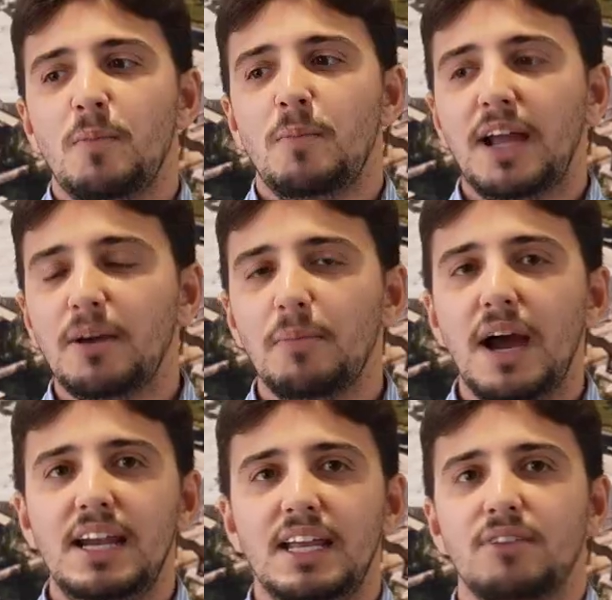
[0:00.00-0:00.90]
by
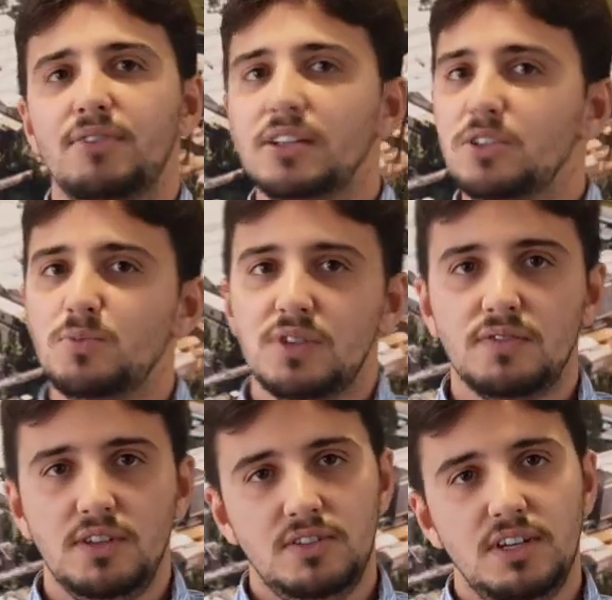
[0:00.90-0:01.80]
combining Avantium's
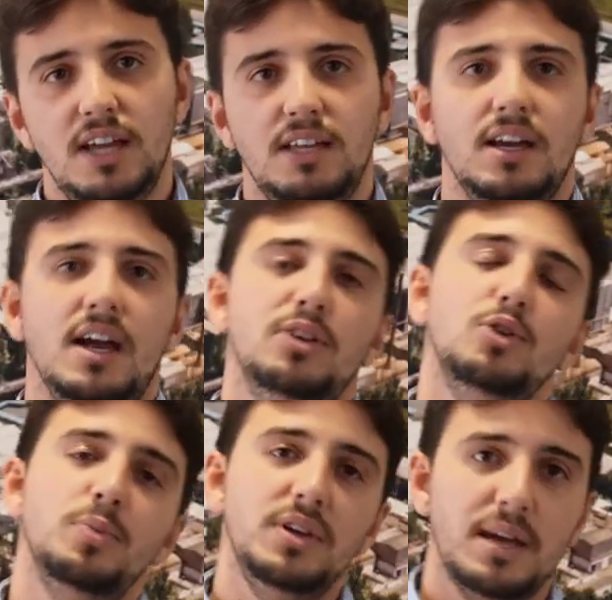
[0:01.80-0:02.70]
FDCA and
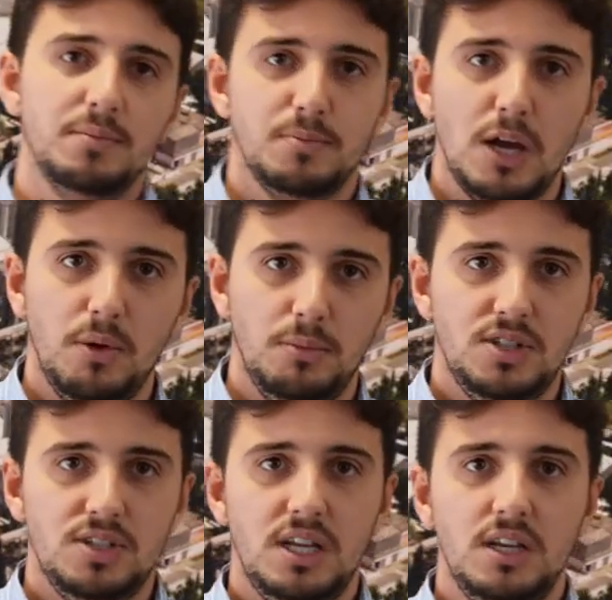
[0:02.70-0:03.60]
UPM's
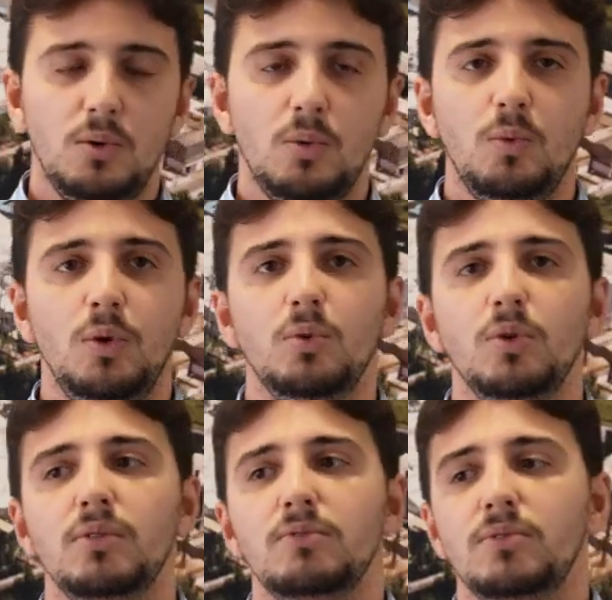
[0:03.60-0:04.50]
bio-MEG, we will